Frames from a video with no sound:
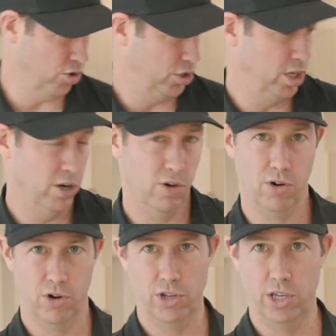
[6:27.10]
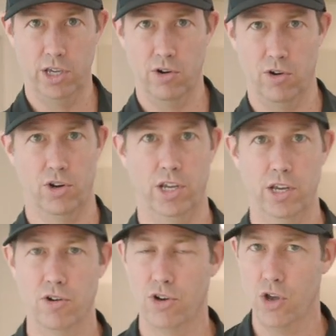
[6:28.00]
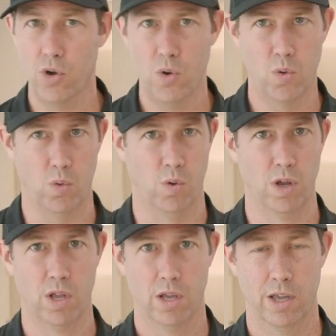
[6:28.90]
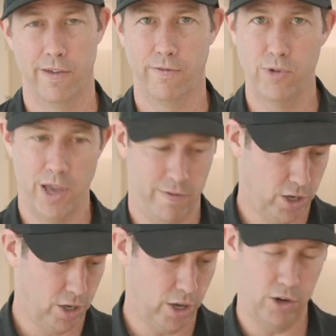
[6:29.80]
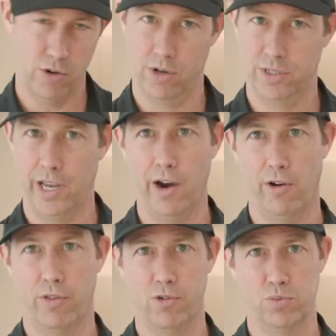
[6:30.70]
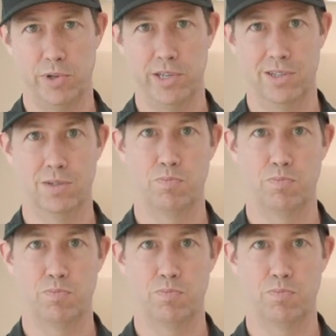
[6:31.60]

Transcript: or here or here or here? No. If we have a cut or a tear in those places,